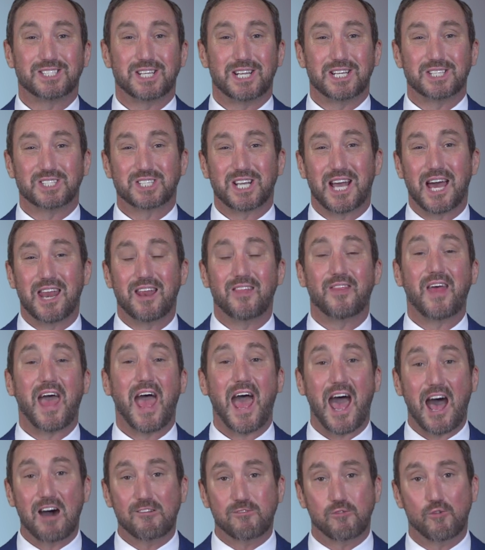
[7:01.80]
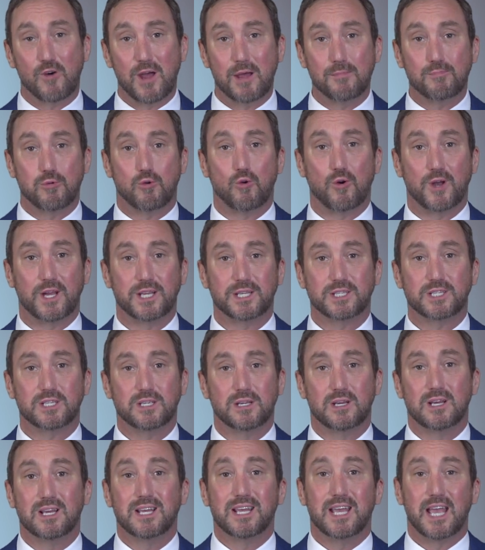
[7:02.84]
that it's kind of the halfway point
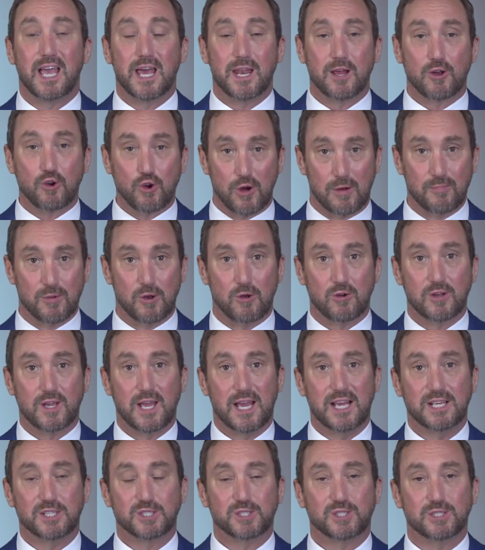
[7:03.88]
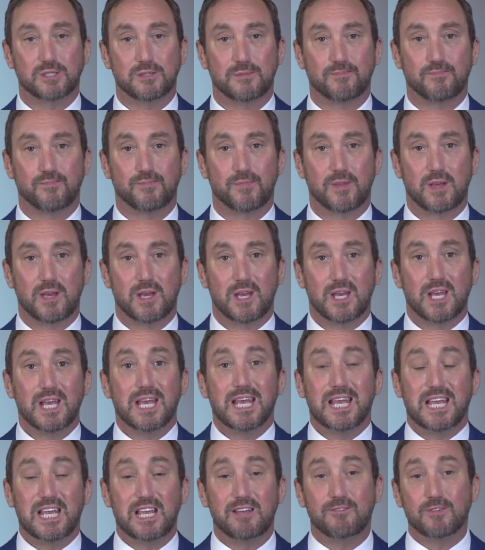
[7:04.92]
in a criminal case.
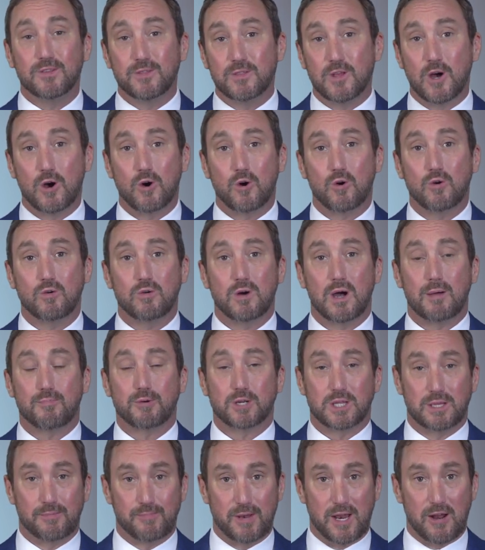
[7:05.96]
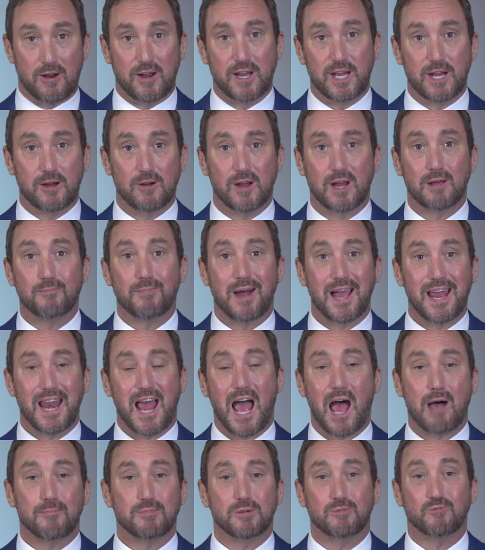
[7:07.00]
Even though a preliminary hearing might
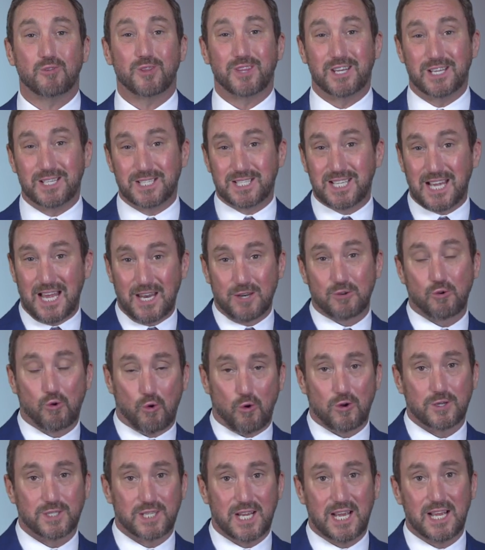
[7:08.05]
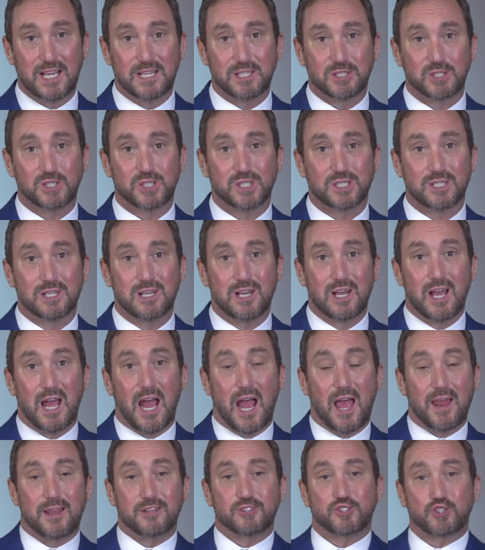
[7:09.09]
happen within 10 court days
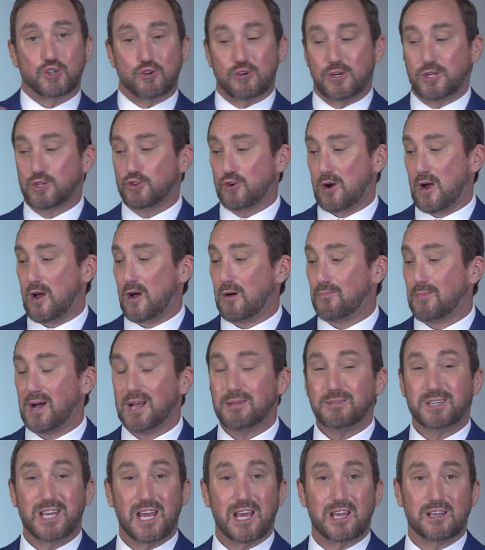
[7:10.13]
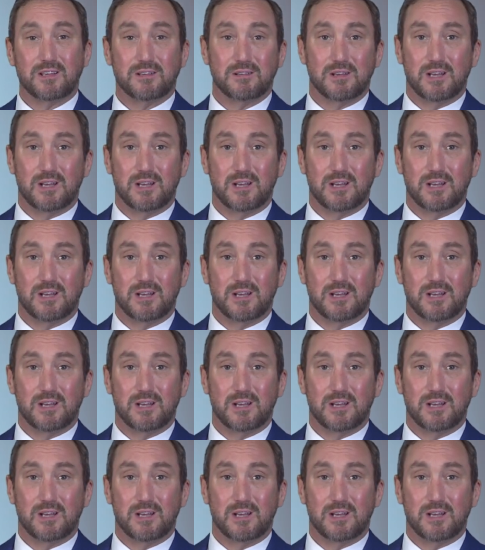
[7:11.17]
and a jury trial might take